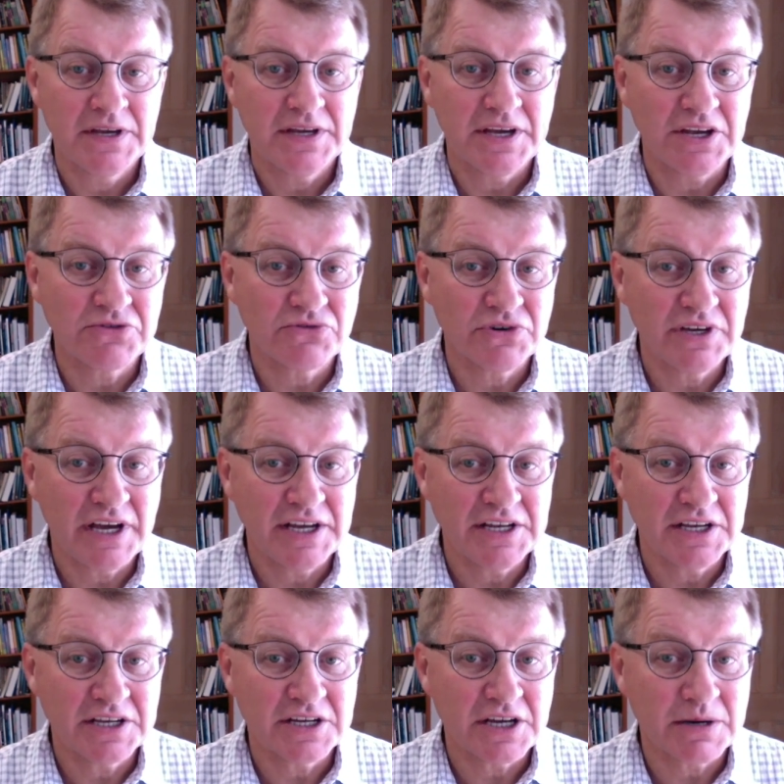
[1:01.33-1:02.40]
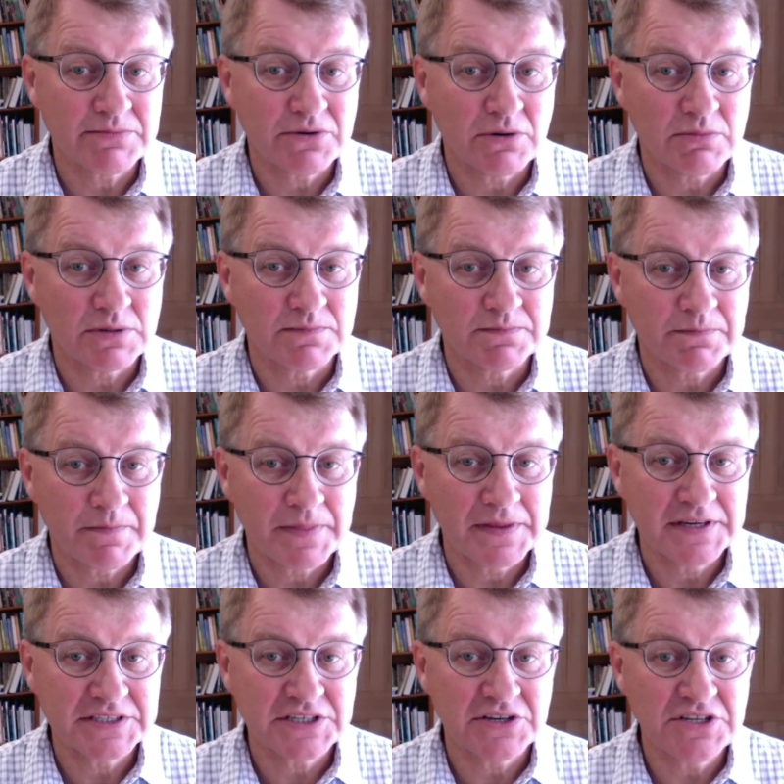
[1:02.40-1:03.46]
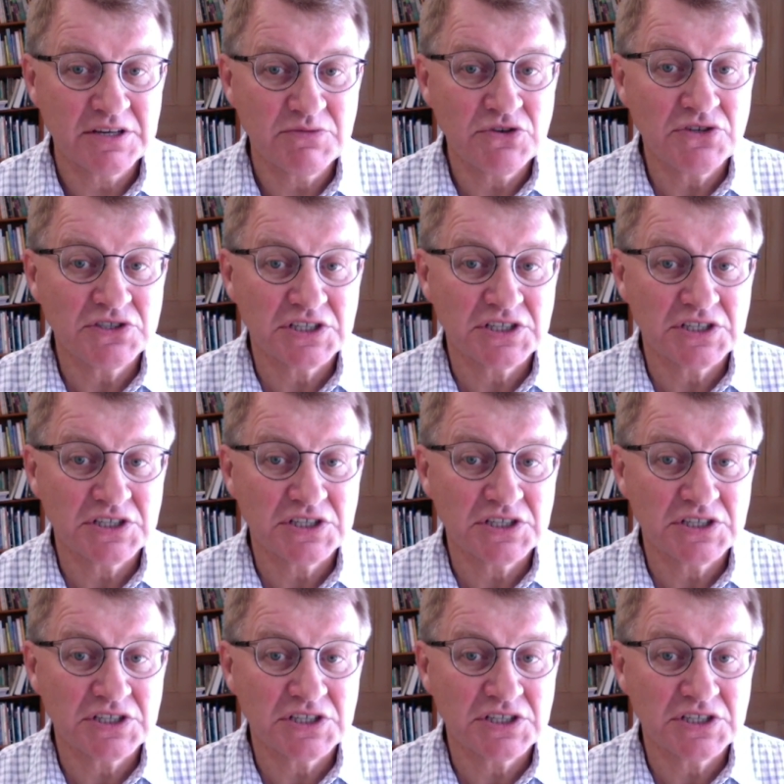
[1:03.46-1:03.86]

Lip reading: and creating a problem. So the immune